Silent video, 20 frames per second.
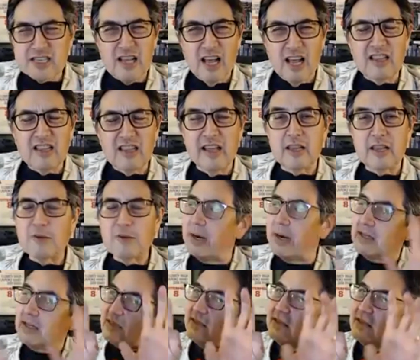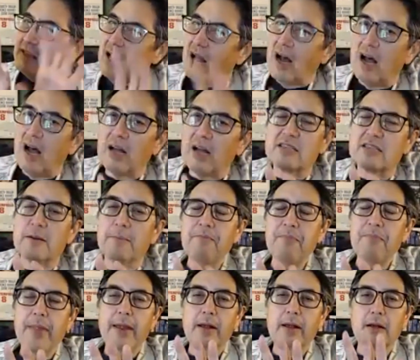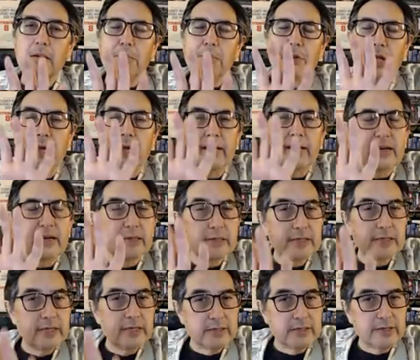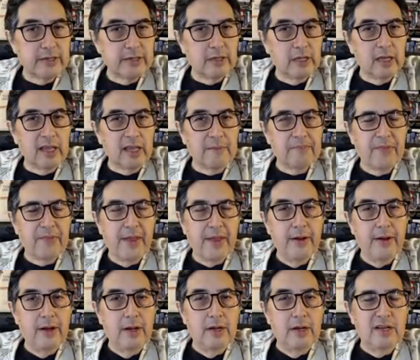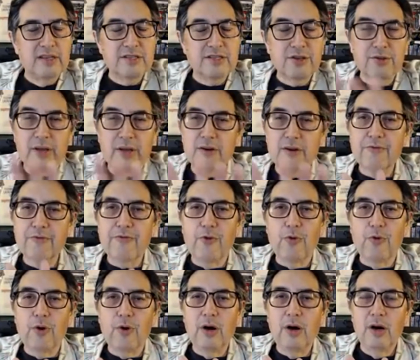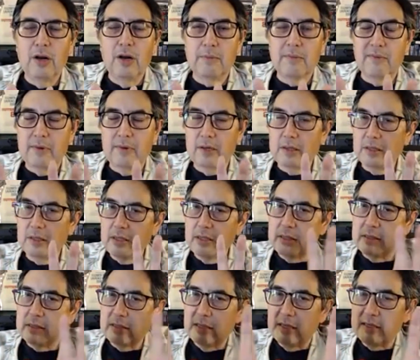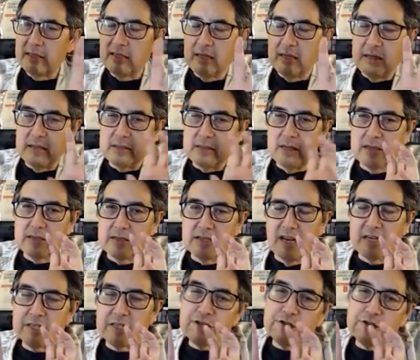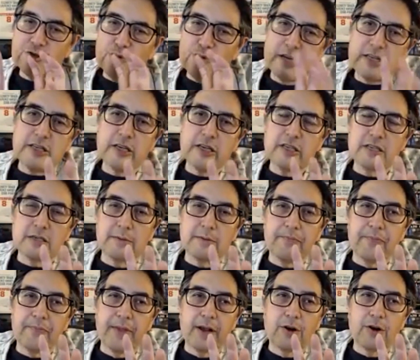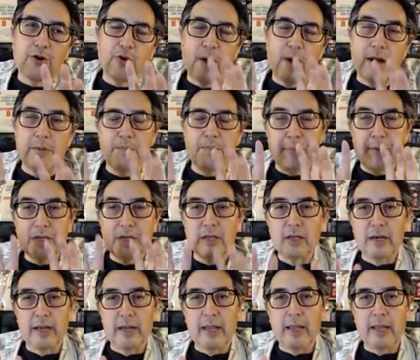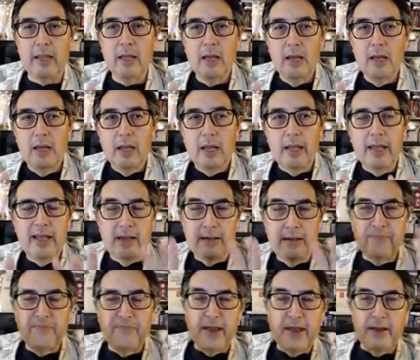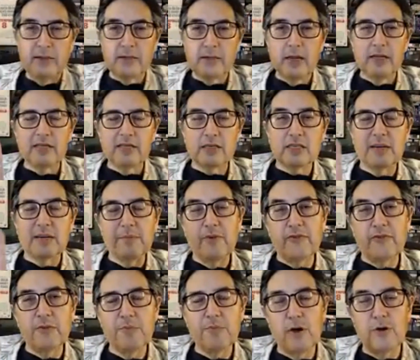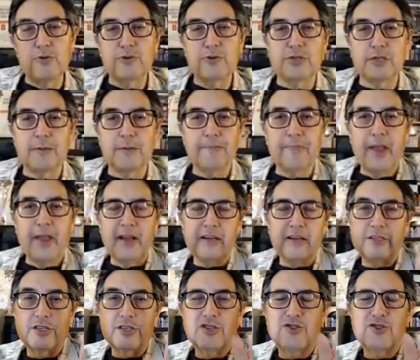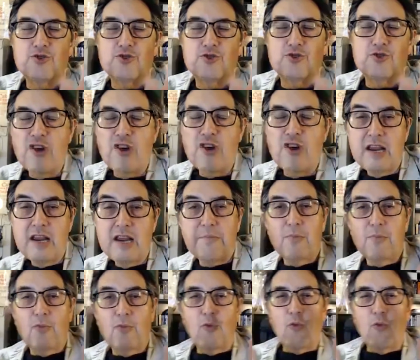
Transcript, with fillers: slightly in there but it's not played consistently so therefore it it it, it, it stretches credibility in in in some of the most extreme